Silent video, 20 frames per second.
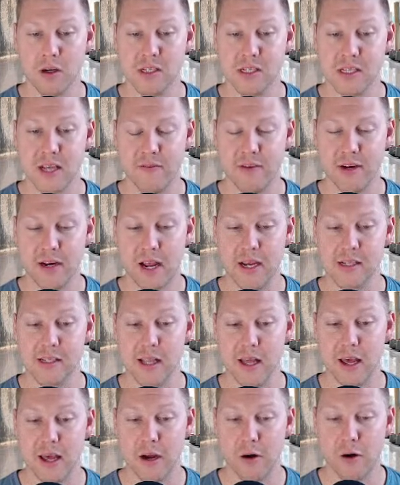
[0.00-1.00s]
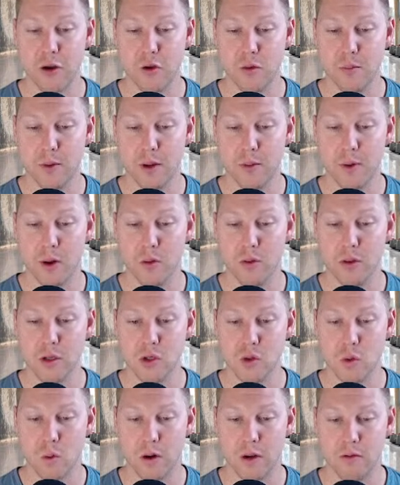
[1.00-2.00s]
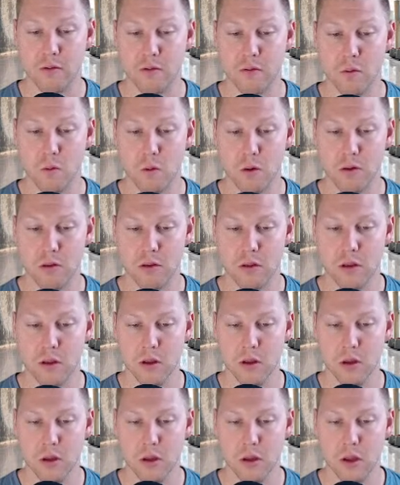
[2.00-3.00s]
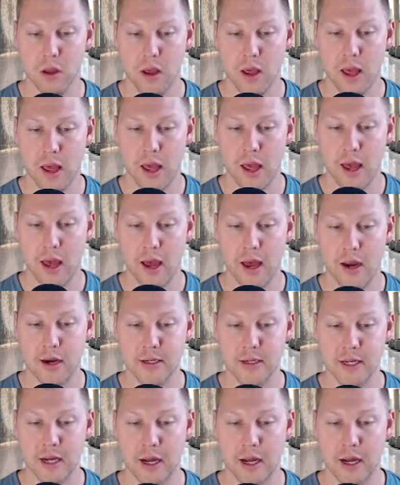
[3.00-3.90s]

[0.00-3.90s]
7 days later, you'd be about the 24th, and